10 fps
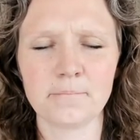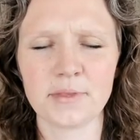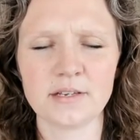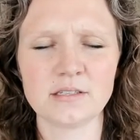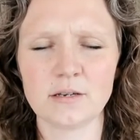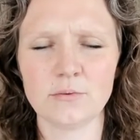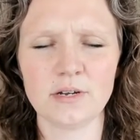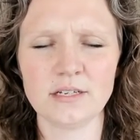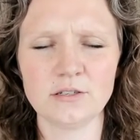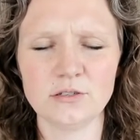And I say,
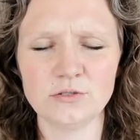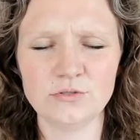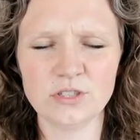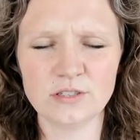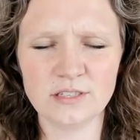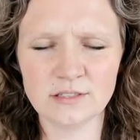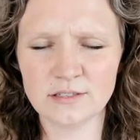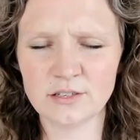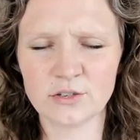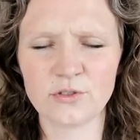wait,
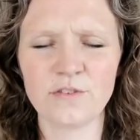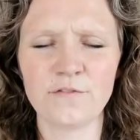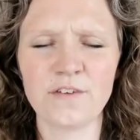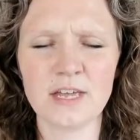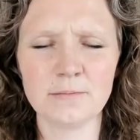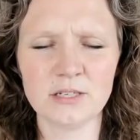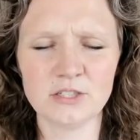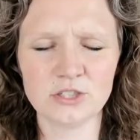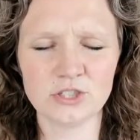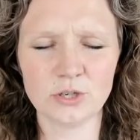the family
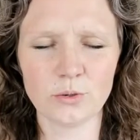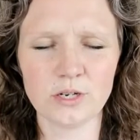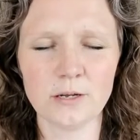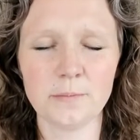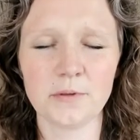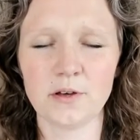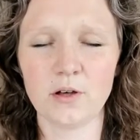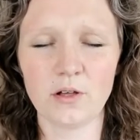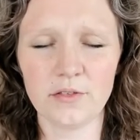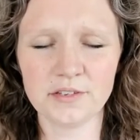just showed up.
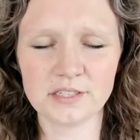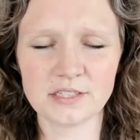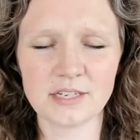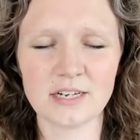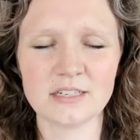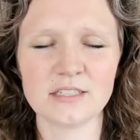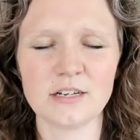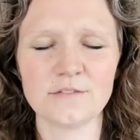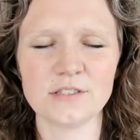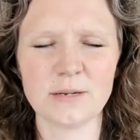All this exciting
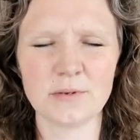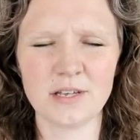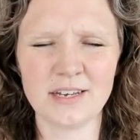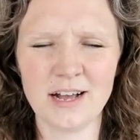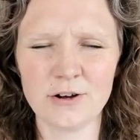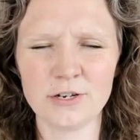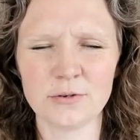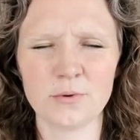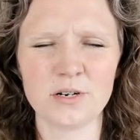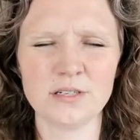stuff is happening, and now
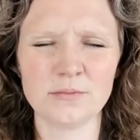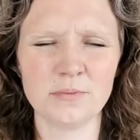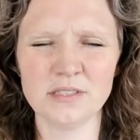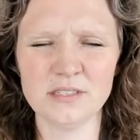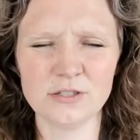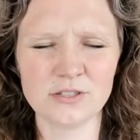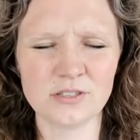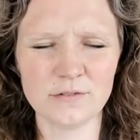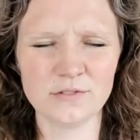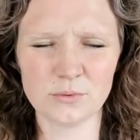you're wanting to busy
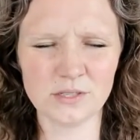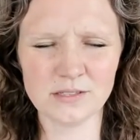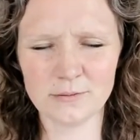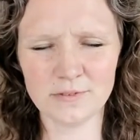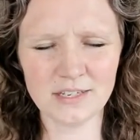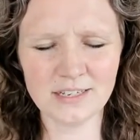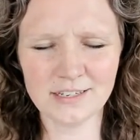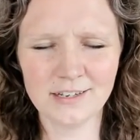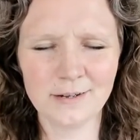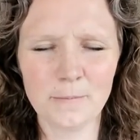yourself doing something?
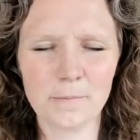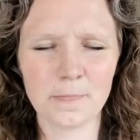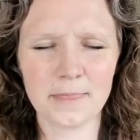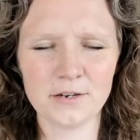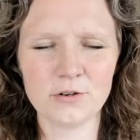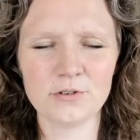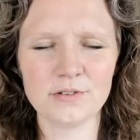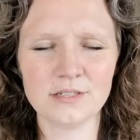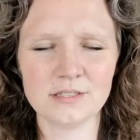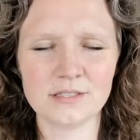No, you
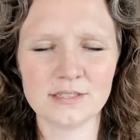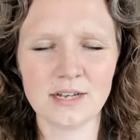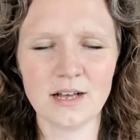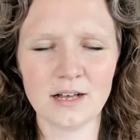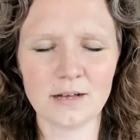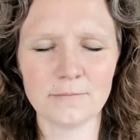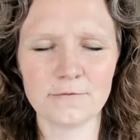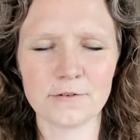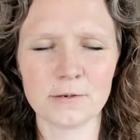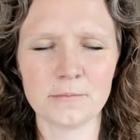need to stop
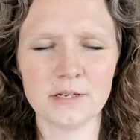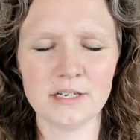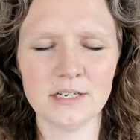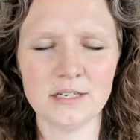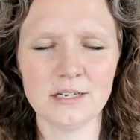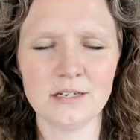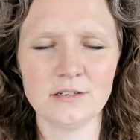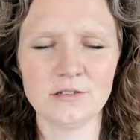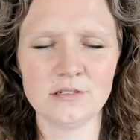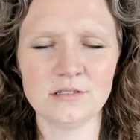for a minute,
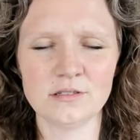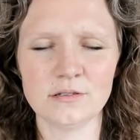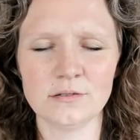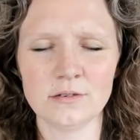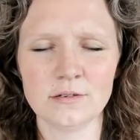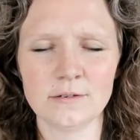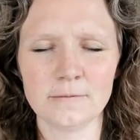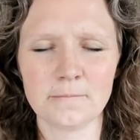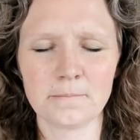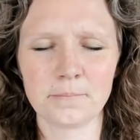and you need to
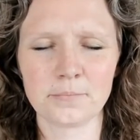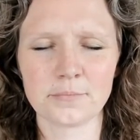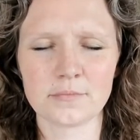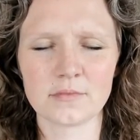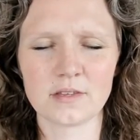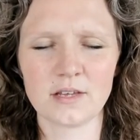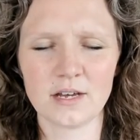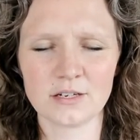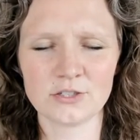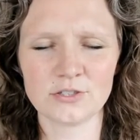
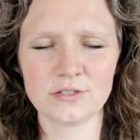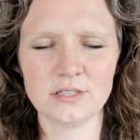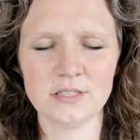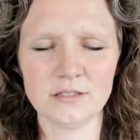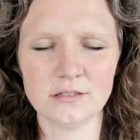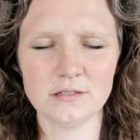actually